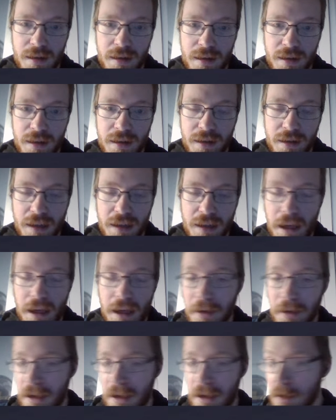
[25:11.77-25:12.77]
yeah, okay,
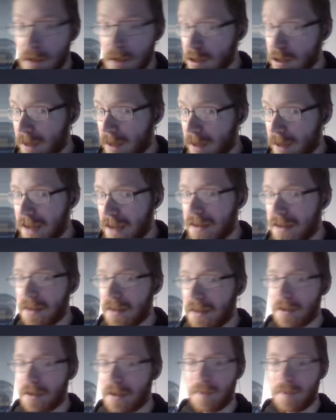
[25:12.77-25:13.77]
good job I didn't
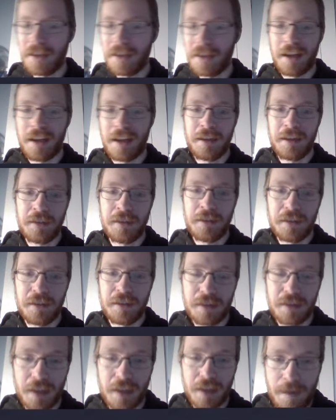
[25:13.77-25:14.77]
commit the island.
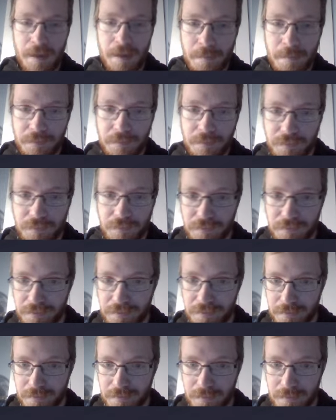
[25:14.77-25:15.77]
Um
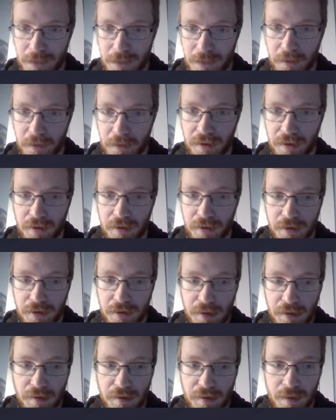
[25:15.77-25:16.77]
it was just
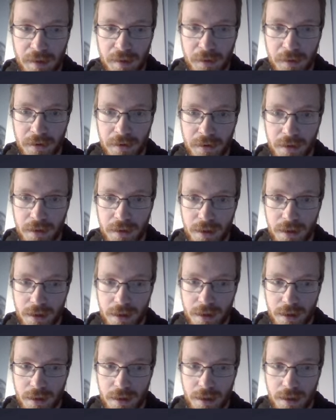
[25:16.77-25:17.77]
Cebu.
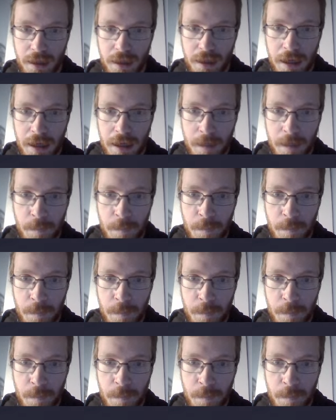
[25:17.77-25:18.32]
Um